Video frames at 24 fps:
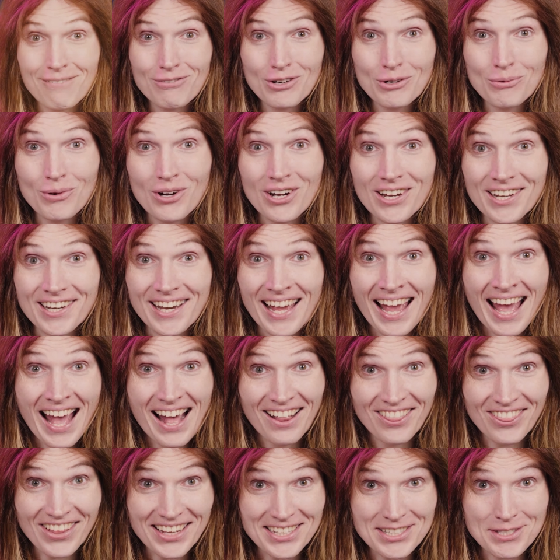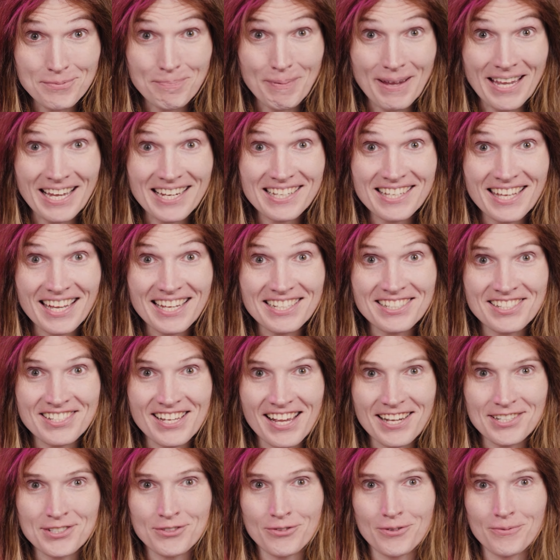everyone, let's ban gay
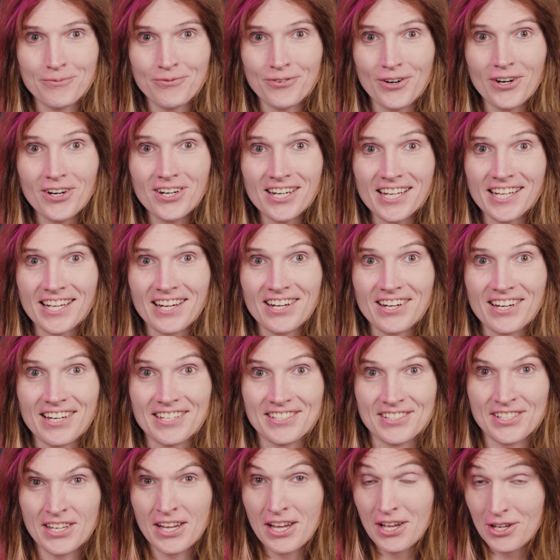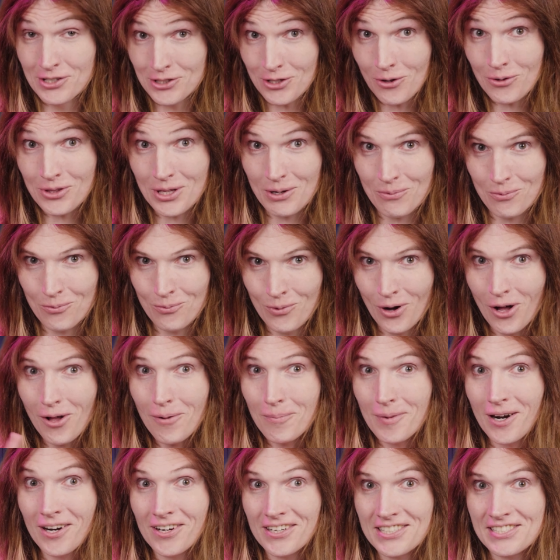sex from furry cons so that
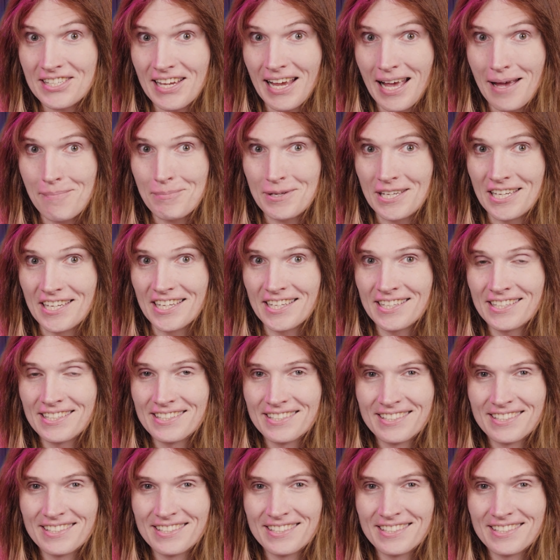Walmart is happy.